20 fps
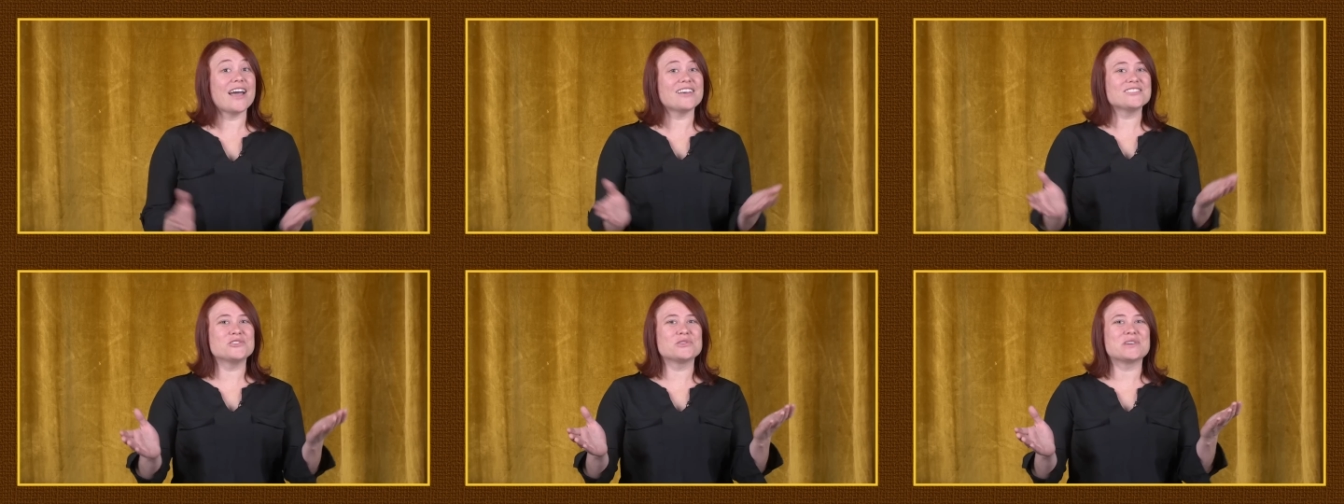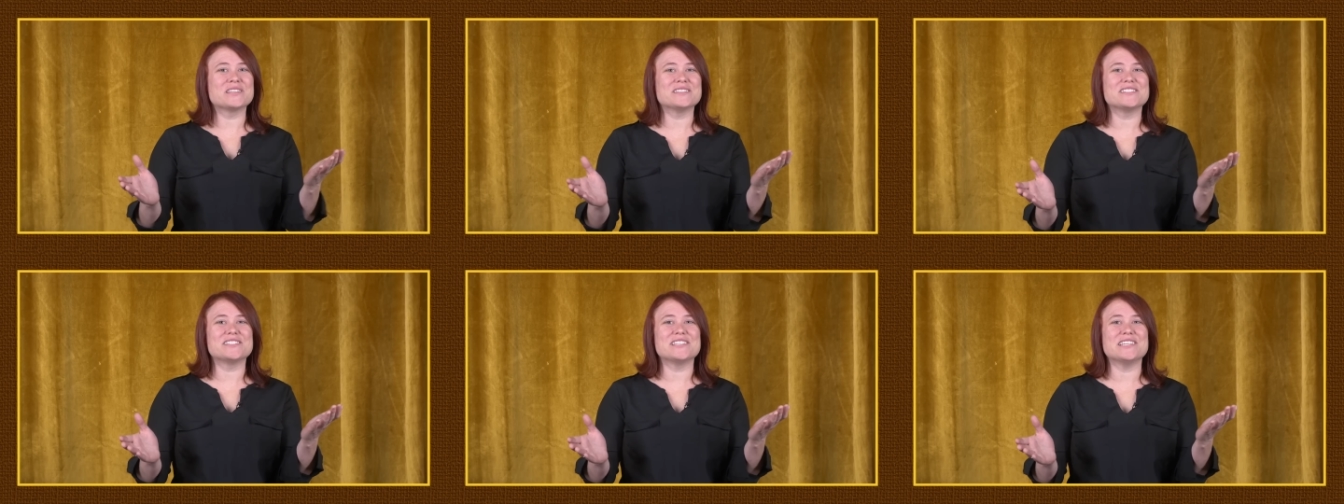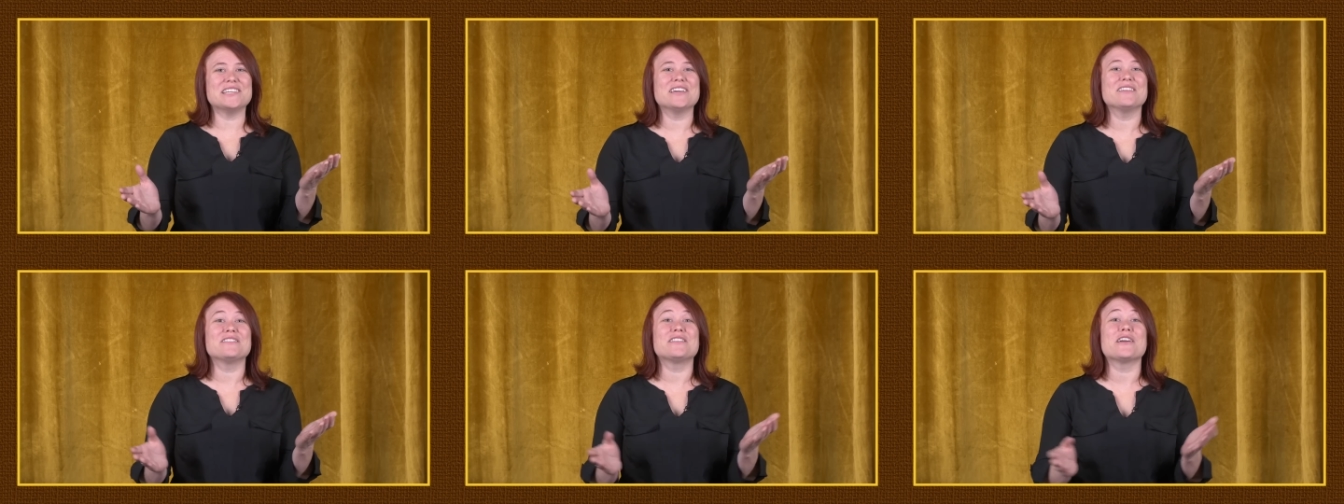As you can
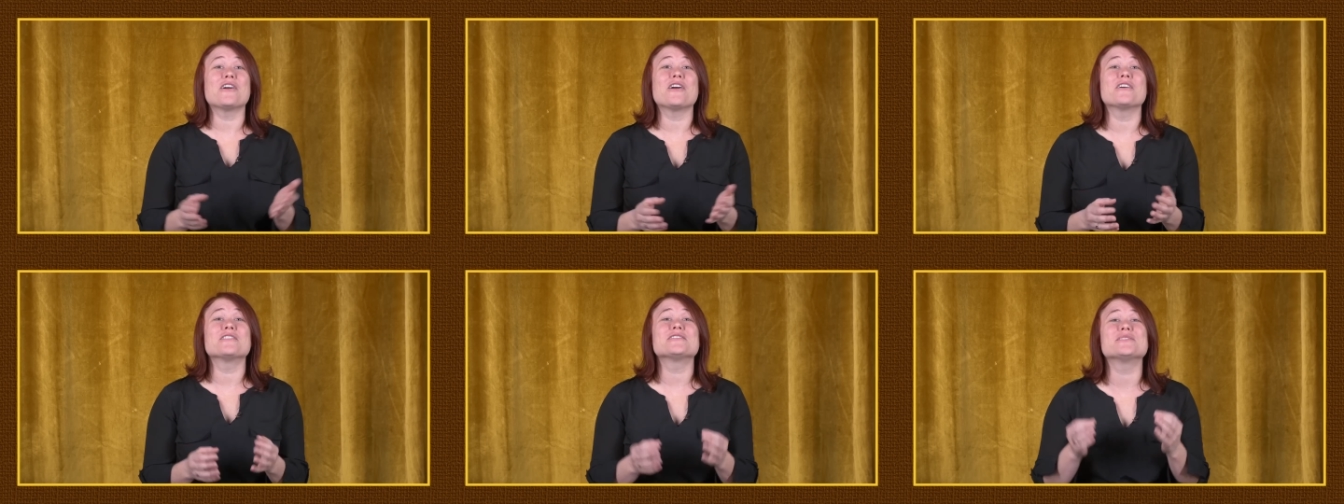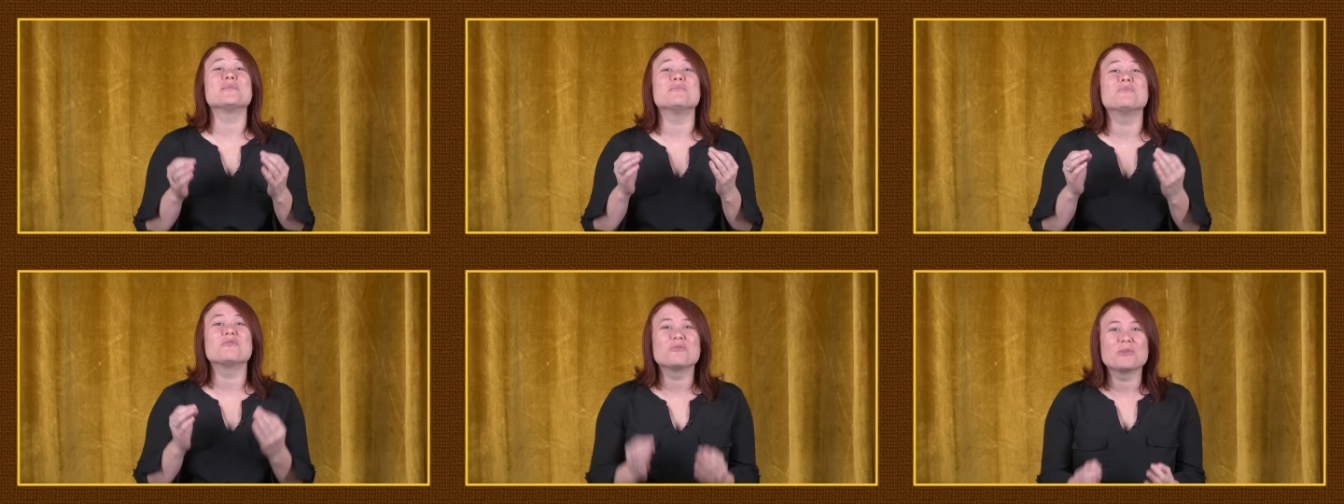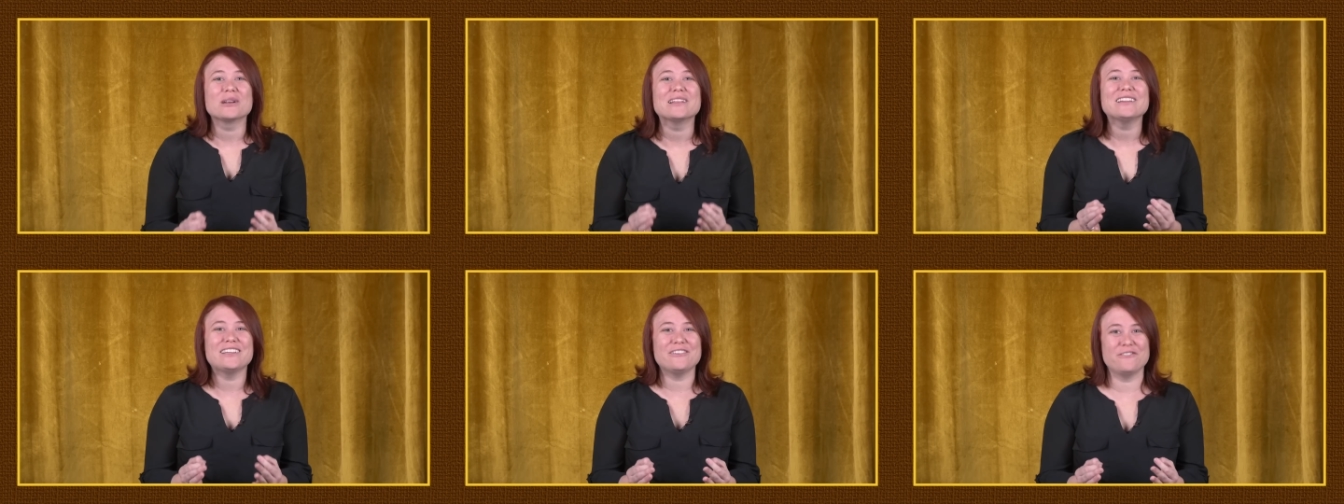see, there are some
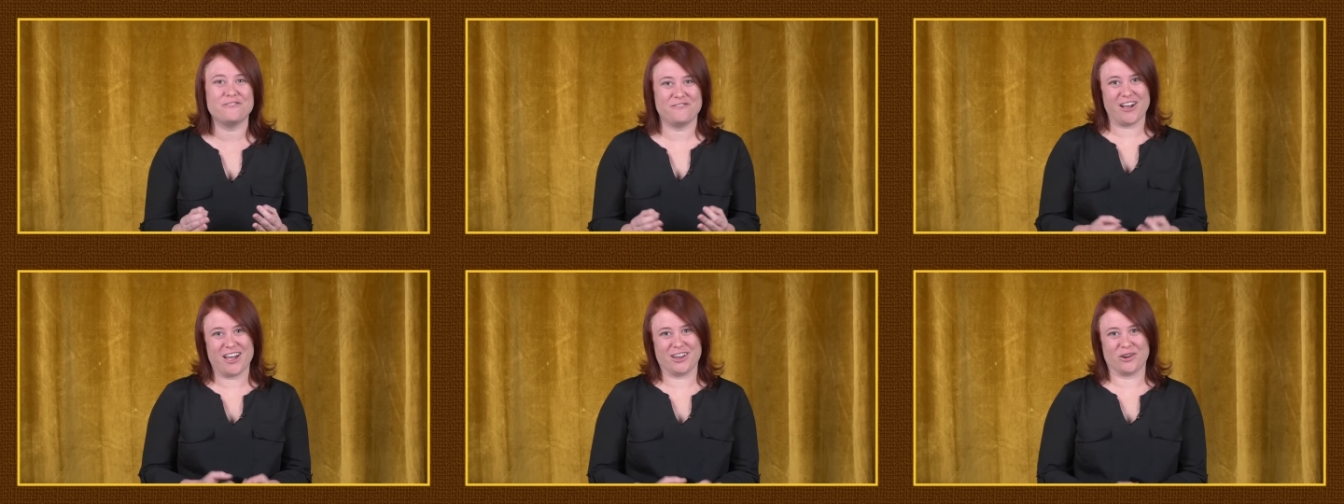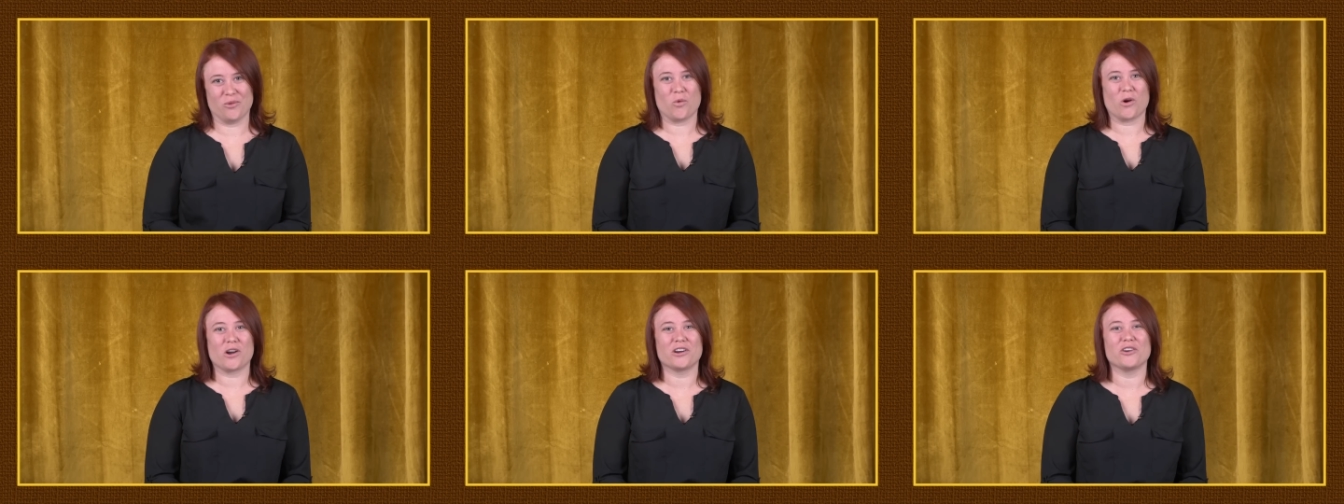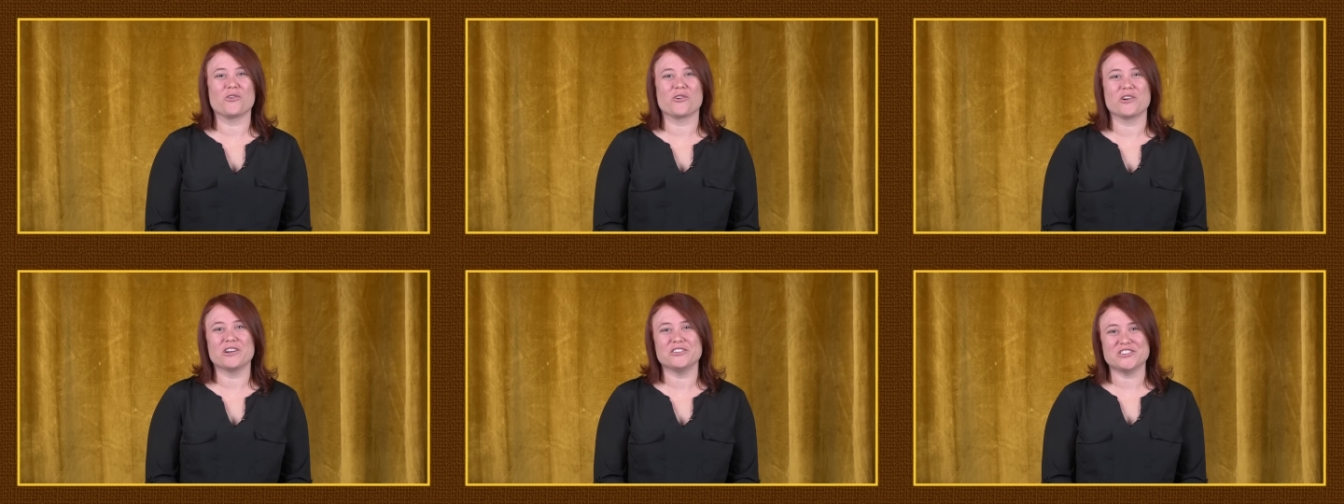really fun word
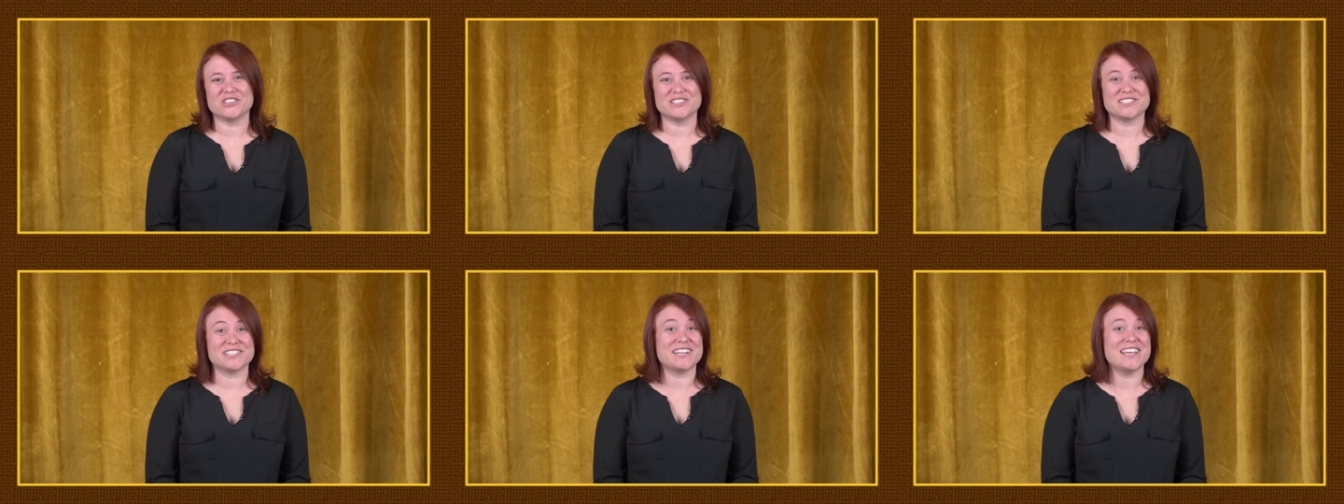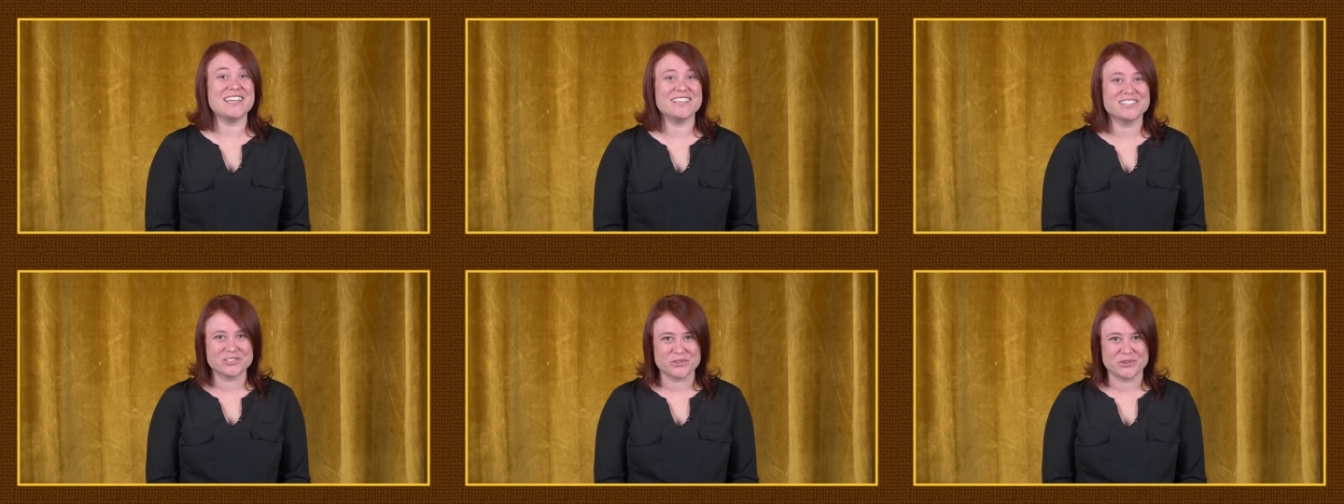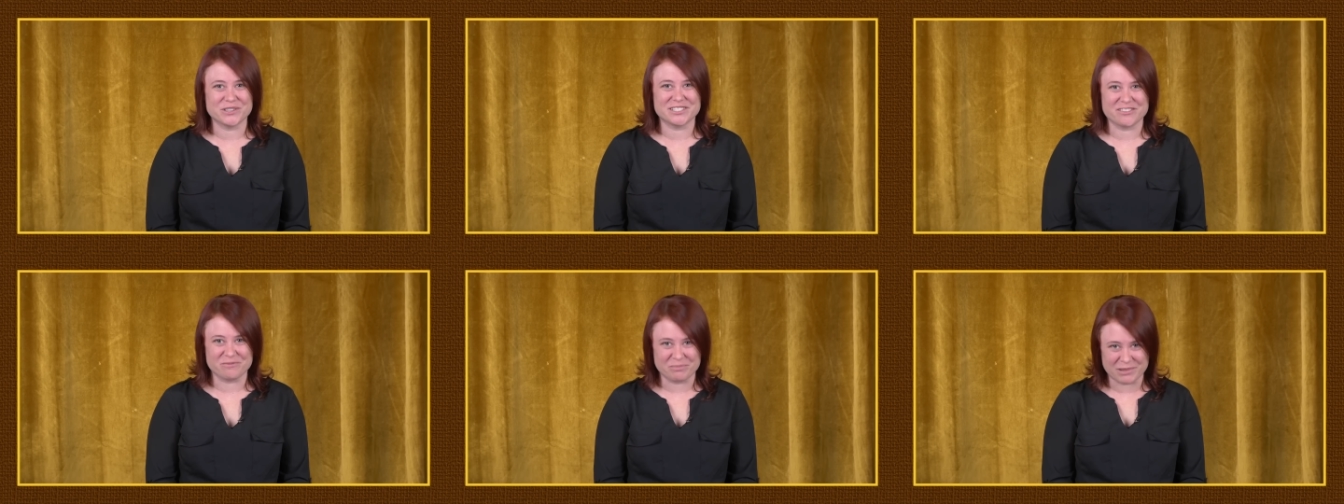origins and
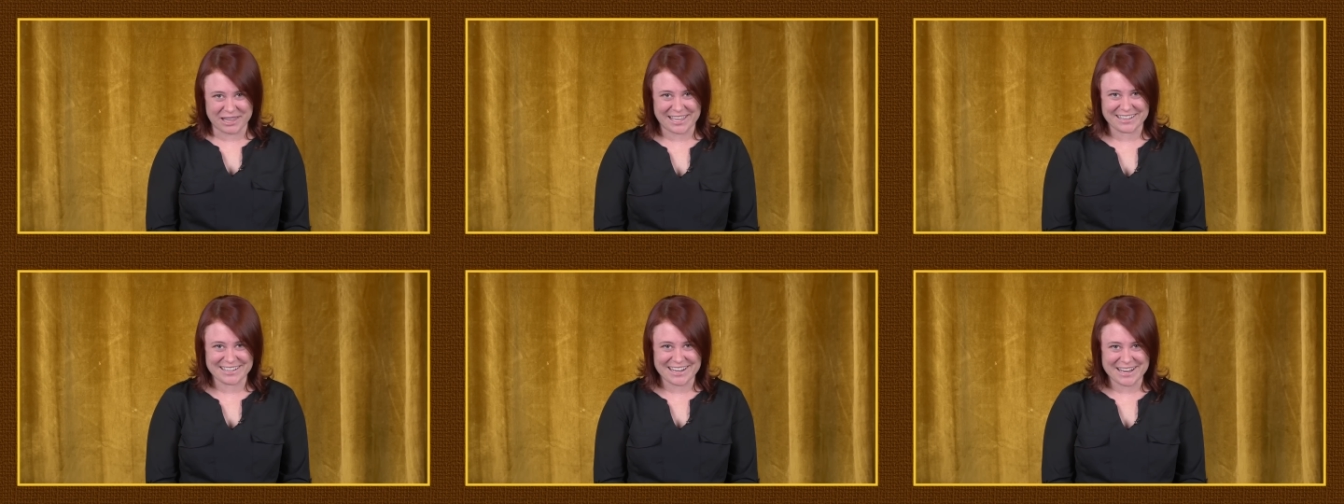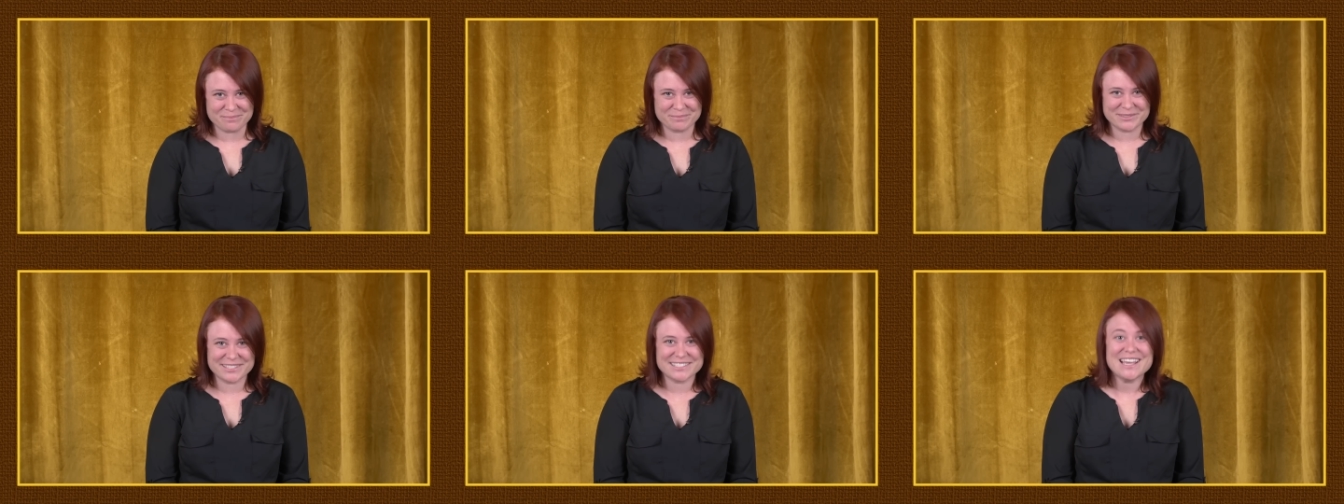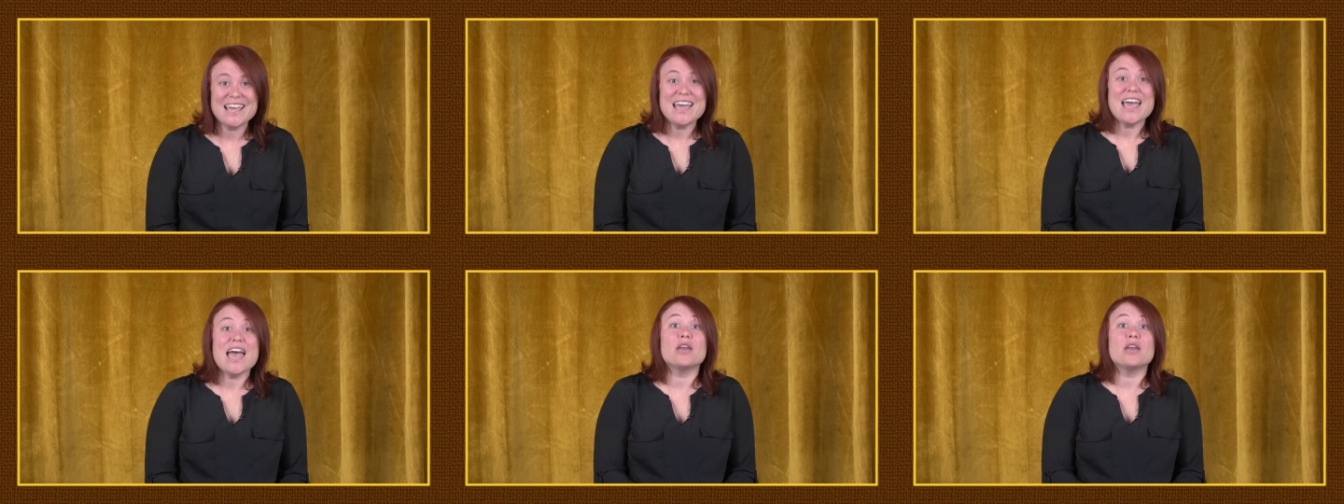histories of plant names.